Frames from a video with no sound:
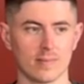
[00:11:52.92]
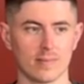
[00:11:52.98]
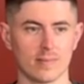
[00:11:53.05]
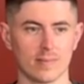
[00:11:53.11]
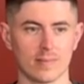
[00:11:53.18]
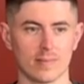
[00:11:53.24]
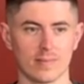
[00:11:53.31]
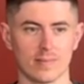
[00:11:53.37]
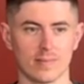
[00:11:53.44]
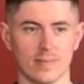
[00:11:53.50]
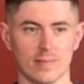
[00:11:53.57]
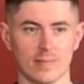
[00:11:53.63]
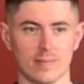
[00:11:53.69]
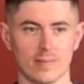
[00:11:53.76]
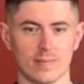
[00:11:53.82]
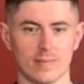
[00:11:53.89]

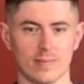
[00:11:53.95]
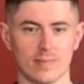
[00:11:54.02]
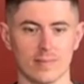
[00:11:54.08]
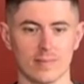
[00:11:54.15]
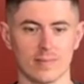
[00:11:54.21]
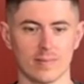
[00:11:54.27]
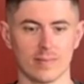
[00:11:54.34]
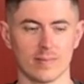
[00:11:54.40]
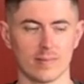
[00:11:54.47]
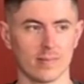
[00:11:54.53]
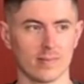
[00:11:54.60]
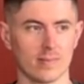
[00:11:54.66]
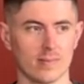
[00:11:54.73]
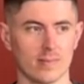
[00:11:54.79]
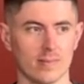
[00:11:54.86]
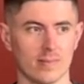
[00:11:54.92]

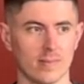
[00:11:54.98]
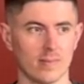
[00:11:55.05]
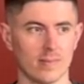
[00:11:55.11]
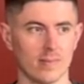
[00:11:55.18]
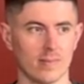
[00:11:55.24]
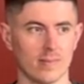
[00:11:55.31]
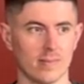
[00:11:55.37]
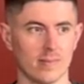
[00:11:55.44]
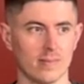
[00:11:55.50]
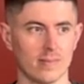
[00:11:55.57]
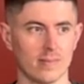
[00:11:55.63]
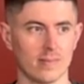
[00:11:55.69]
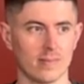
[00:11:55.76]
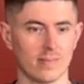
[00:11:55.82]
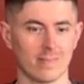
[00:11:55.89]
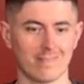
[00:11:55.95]

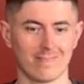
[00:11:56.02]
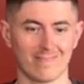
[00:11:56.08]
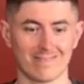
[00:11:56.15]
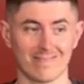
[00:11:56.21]
No words are spoken by the person on screen.